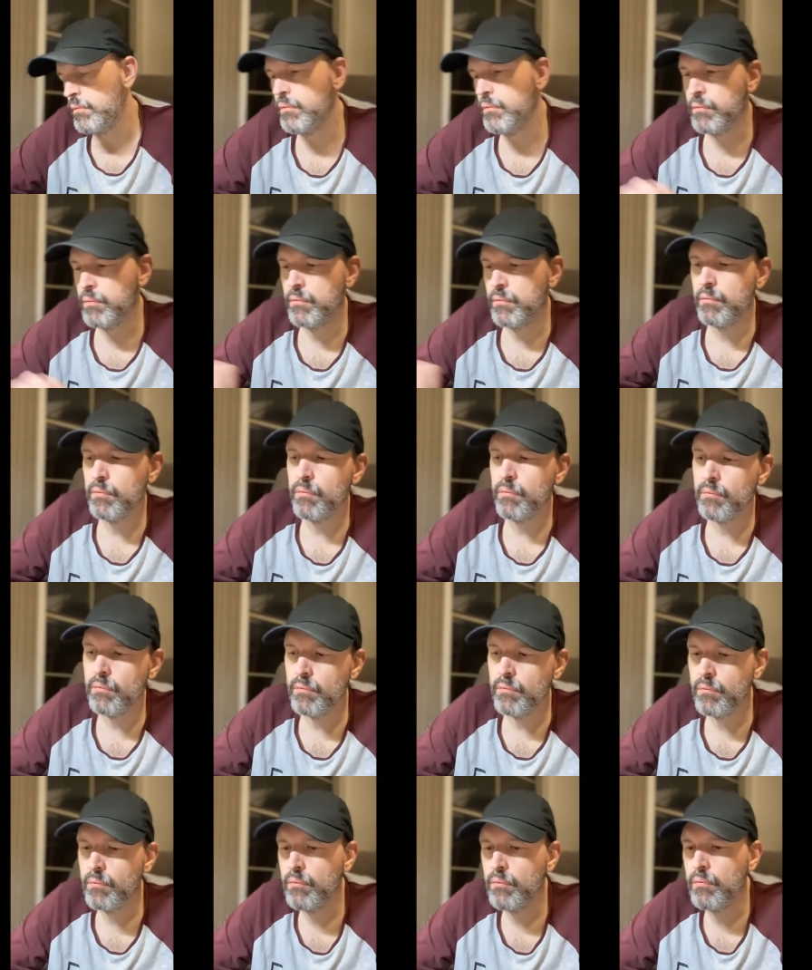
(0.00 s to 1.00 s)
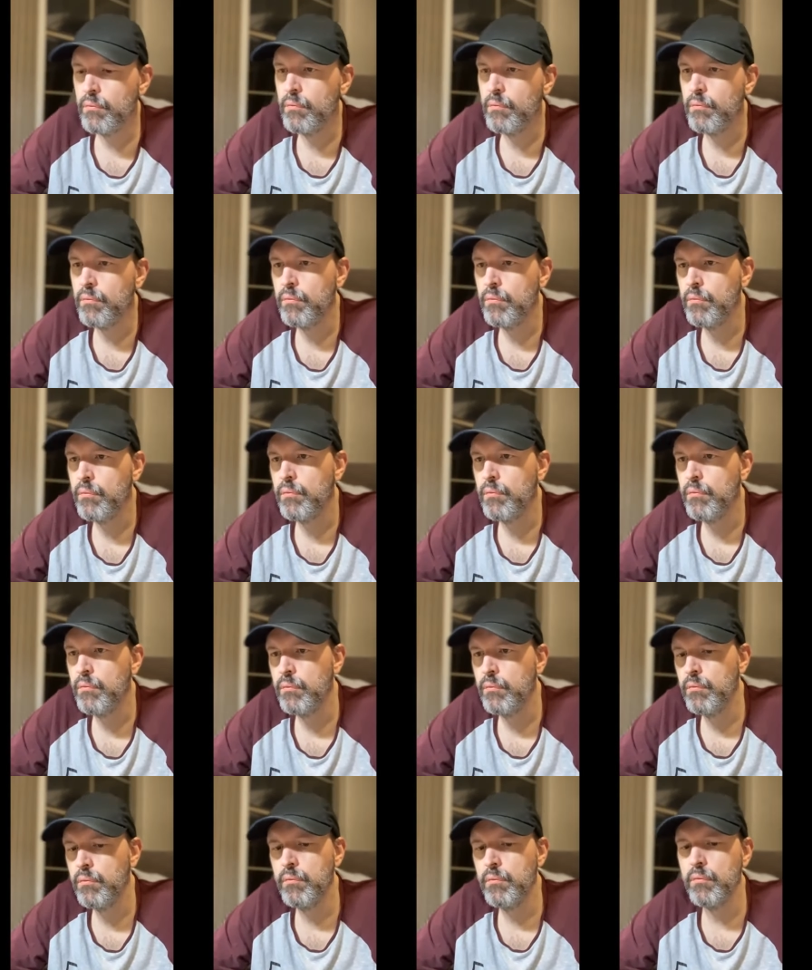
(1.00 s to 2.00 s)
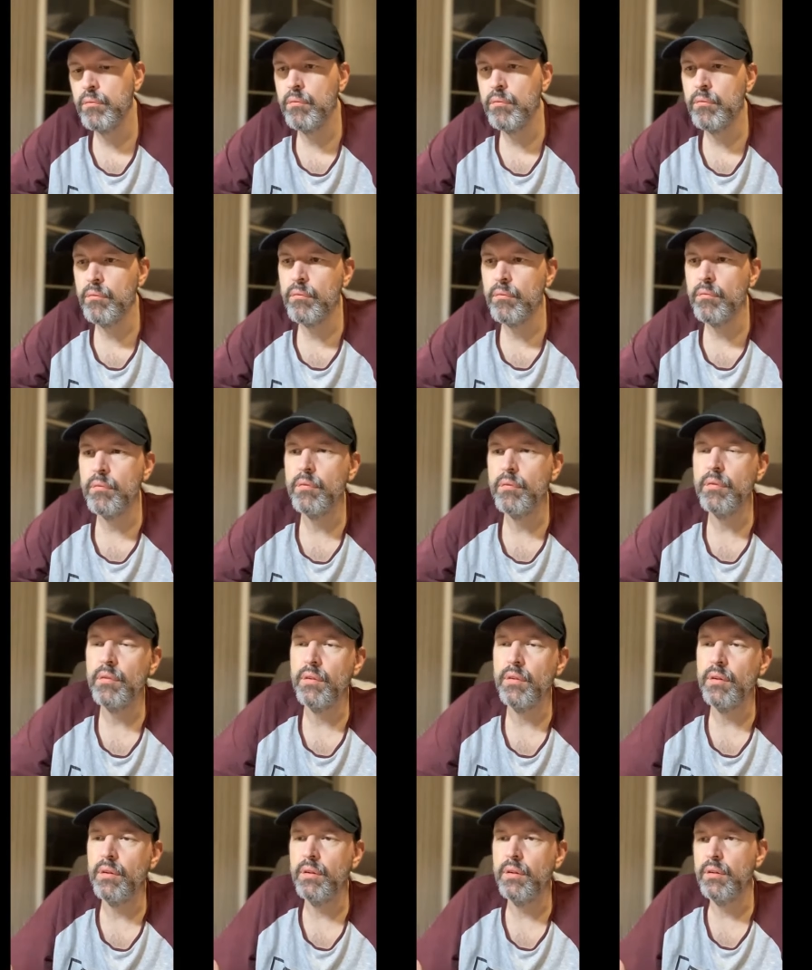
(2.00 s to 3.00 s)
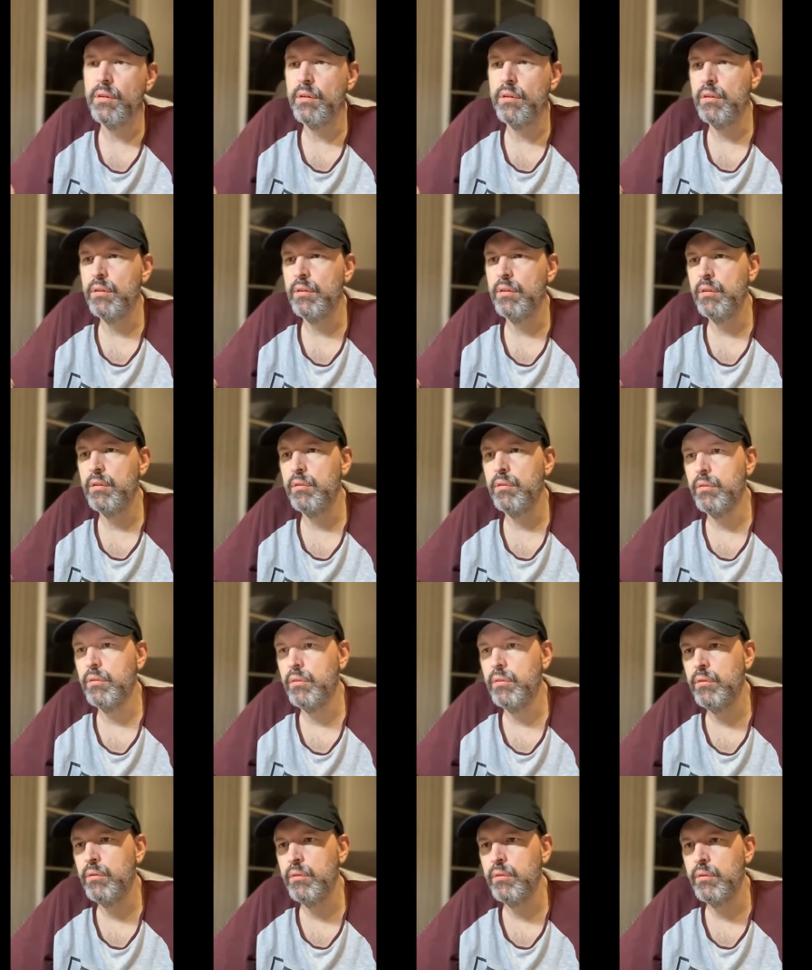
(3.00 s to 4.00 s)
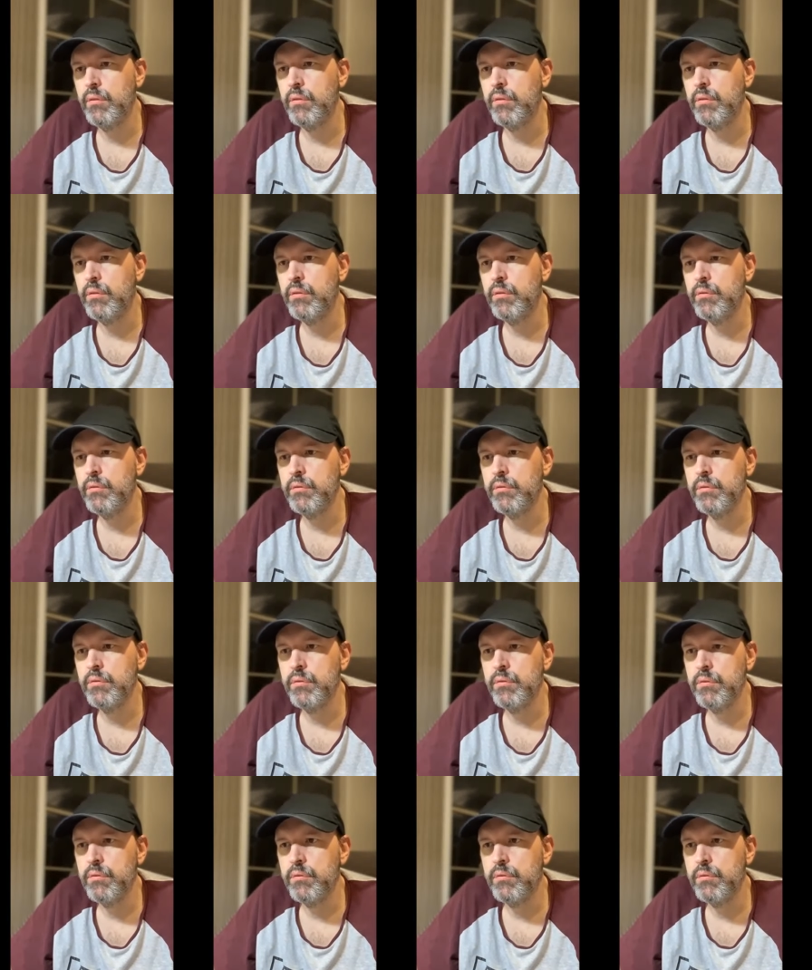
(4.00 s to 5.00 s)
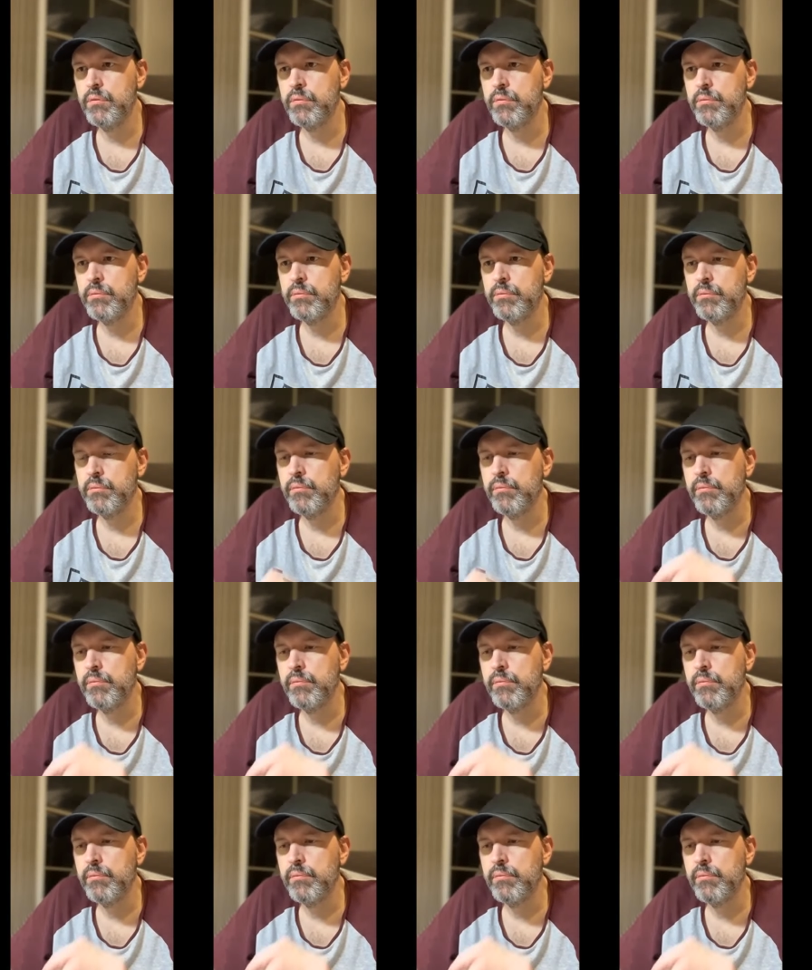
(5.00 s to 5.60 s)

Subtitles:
Nothing is said.